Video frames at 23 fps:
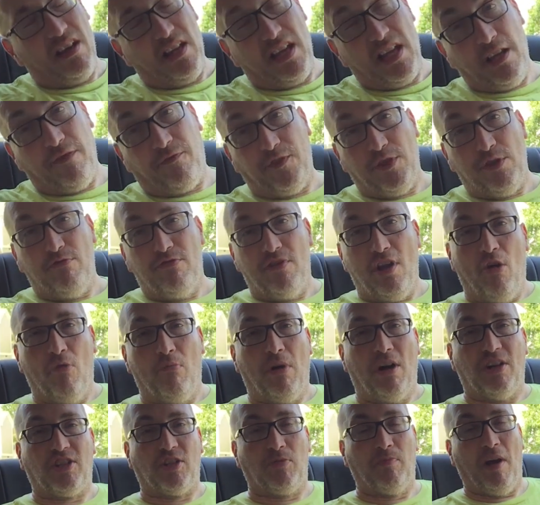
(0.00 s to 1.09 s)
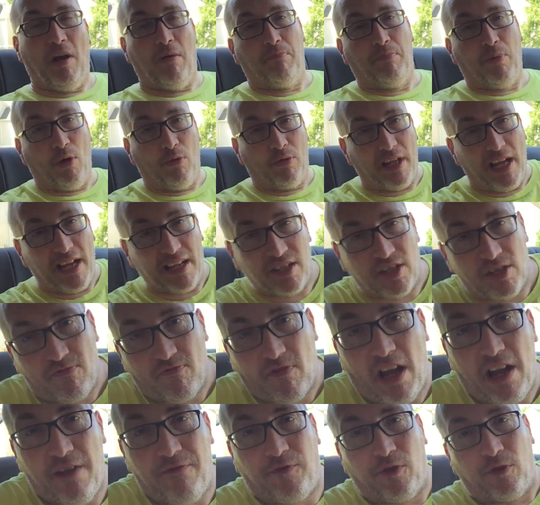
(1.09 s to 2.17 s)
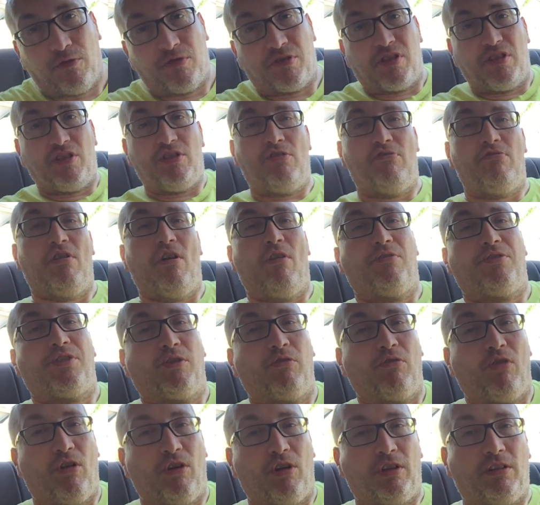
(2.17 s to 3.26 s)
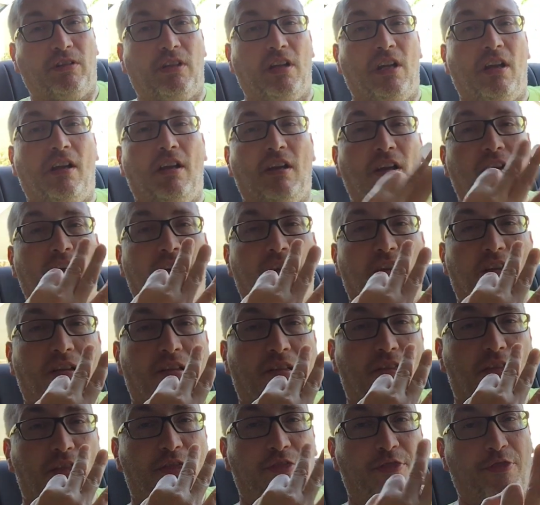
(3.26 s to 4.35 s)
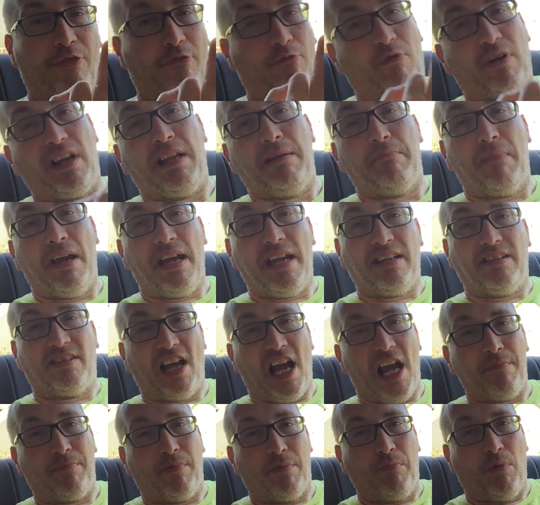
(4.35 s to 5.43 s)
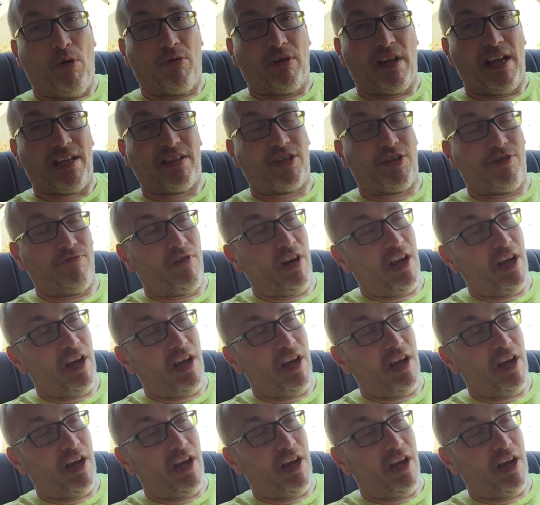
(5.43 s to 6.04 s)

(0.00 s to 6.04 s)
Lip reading: If you know much about bolt action rifles, you know there are 3 main type of bolt action